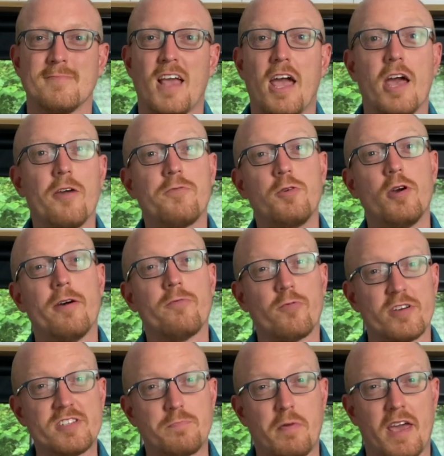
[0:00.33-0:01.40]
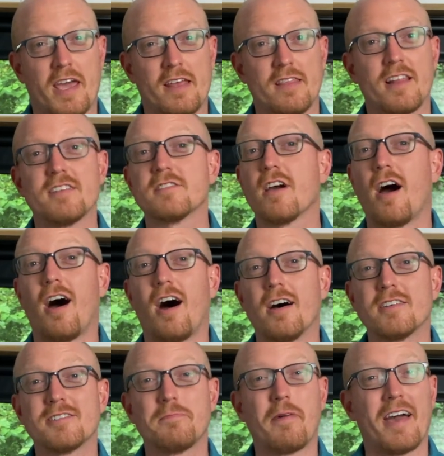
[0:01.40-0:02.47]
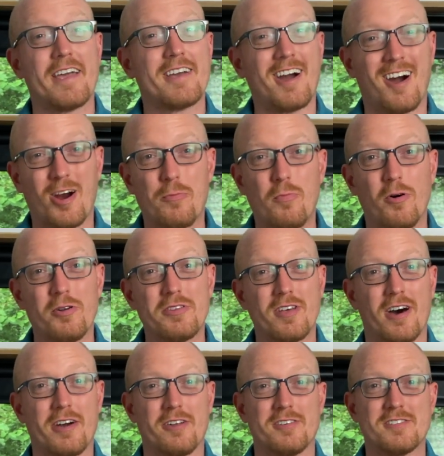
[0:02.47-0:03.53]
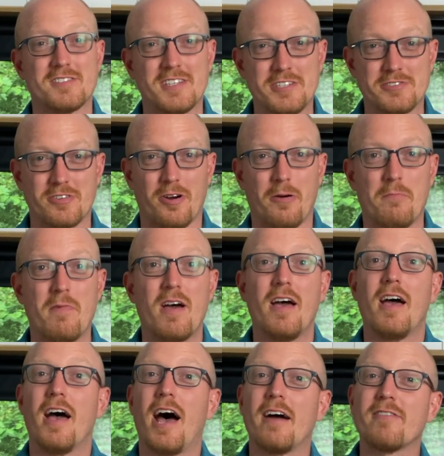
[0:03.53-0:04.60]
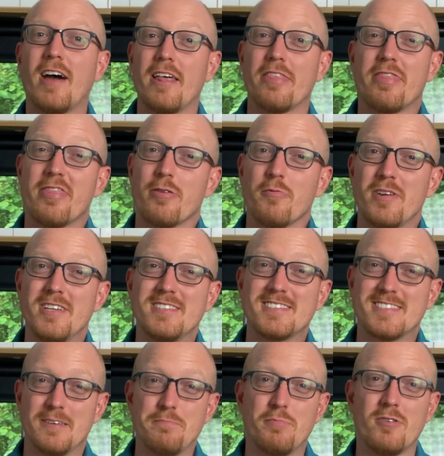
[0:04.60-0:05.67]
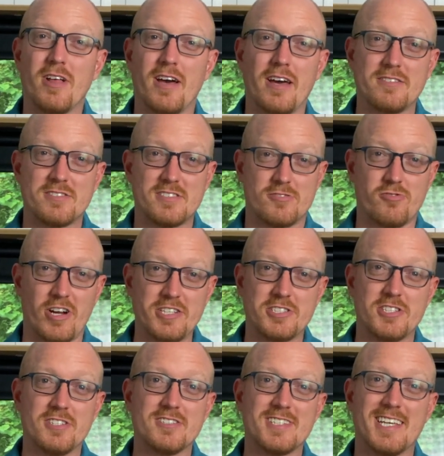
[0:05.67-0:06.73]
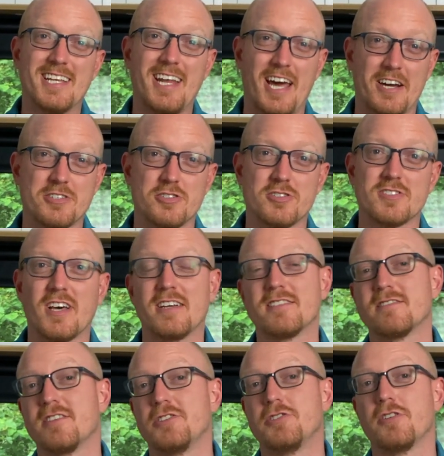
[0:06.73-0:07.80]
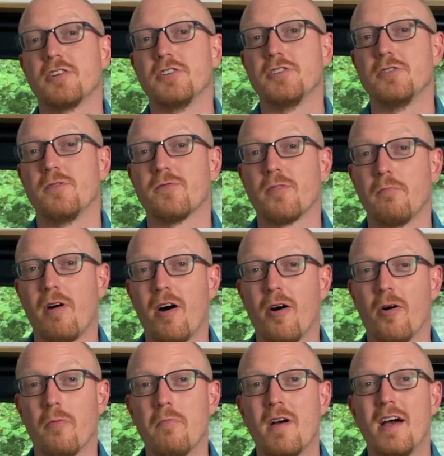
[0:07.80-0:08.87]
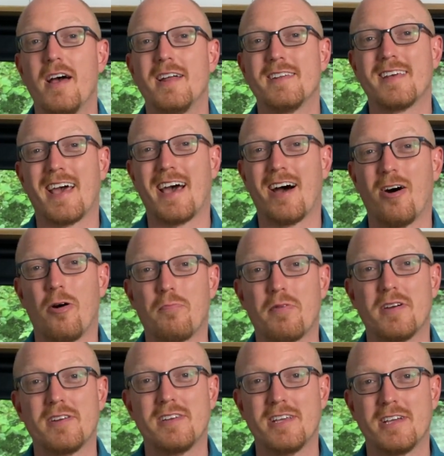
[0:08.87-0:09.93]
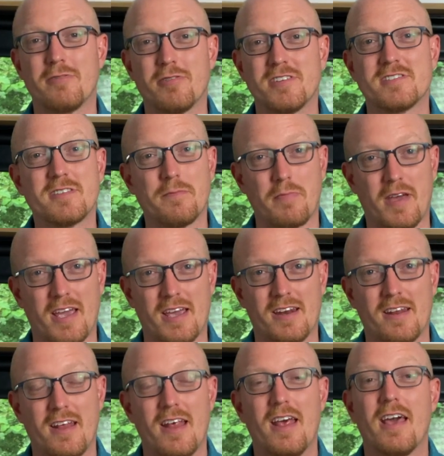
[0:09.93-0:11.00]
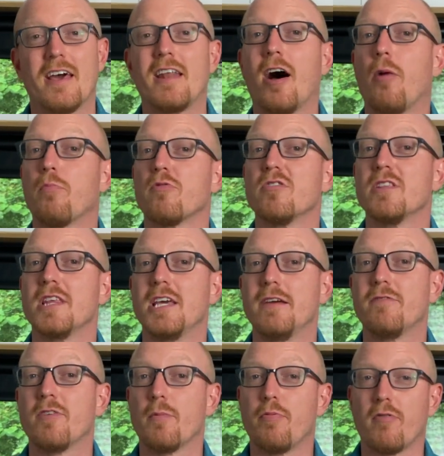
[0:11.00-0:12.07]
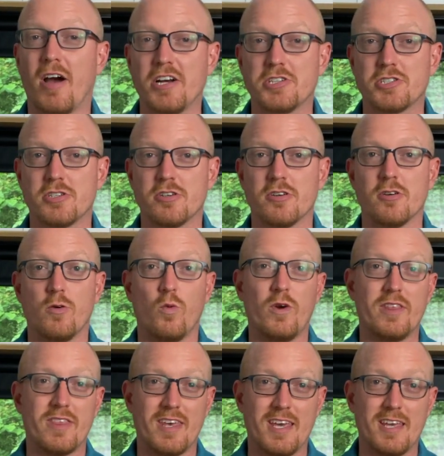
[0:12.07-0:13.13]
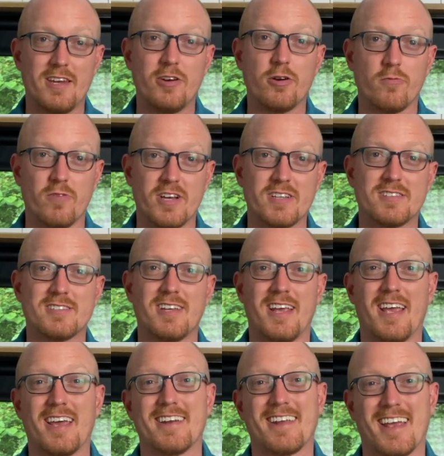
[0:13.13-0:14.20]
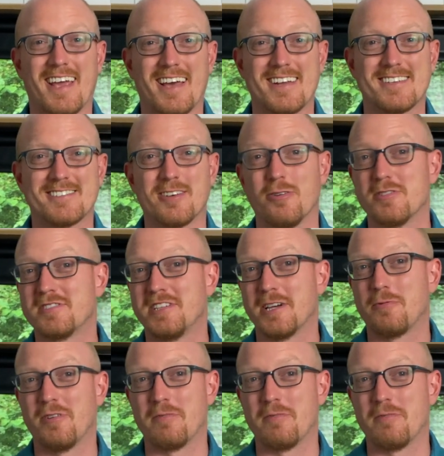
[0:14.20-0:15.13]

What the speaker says: If you have wrist pain that's caused by carpal tunnel syndrome, I've got 3 simple stretches and exercises that you can do from home to help decrease the pain and help relieve the pressure within your wrist and hand. So stick with